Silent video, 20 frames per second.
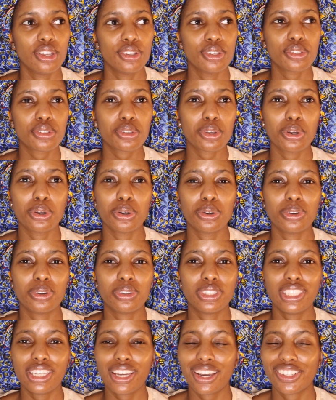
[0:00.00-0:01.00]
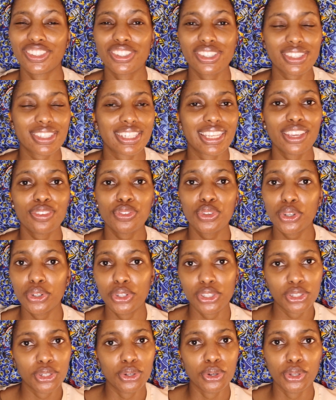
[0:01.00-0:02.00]
So yeah, just if you're
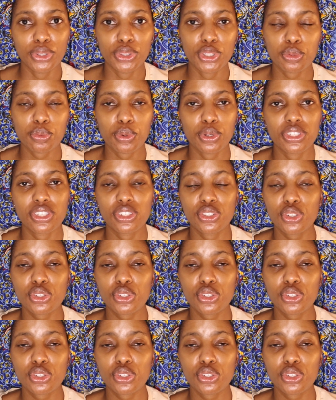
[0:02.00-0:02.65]
gonna go in this process,